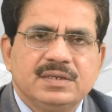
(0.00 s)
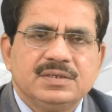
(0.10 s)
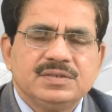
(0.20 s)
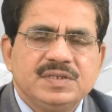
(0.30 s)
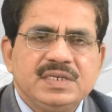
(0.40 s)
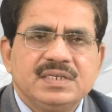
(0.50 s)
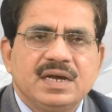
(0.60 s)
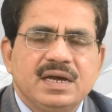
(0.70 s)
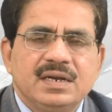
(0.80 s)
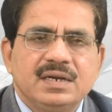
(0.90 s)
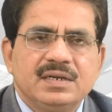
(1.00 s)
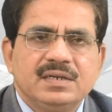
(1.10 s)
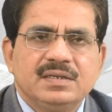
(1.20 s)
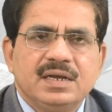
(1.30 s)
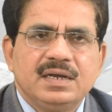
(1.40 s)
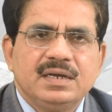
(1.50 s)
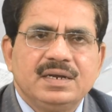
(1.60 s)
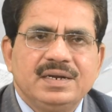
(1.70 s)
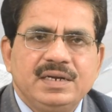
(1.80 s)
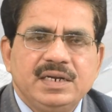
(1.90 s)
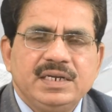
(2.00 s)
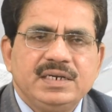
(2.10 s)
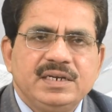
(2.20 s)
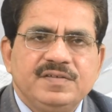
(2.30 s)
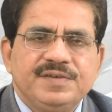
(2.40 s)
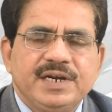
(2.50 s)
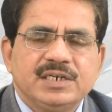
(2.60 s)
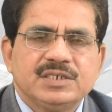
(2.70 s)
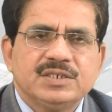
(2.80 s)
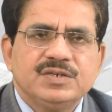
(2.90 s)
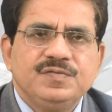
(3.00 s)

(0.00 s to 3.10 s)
So these are the 10 defects